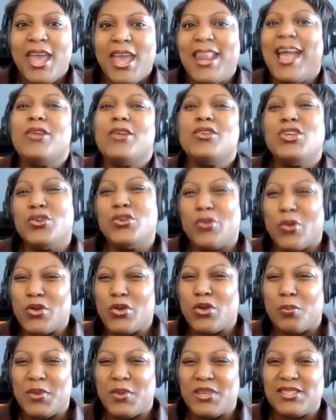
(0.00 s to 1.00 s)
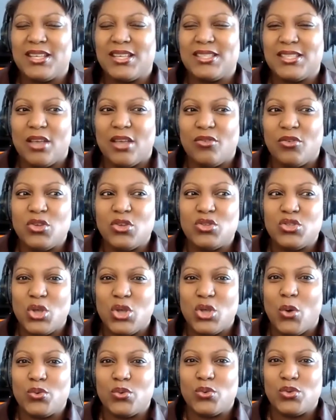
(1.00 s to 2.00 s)
And how do you grow your business if you
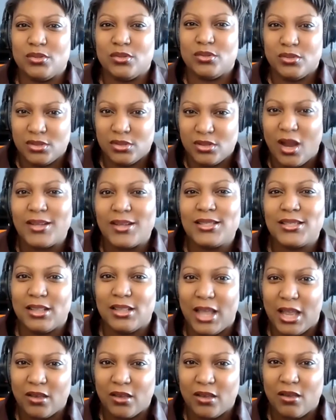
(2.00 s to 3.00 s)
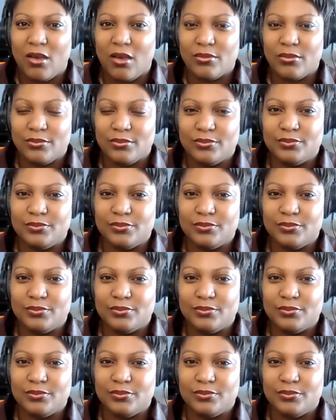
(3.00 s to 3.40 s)
don't start to let go?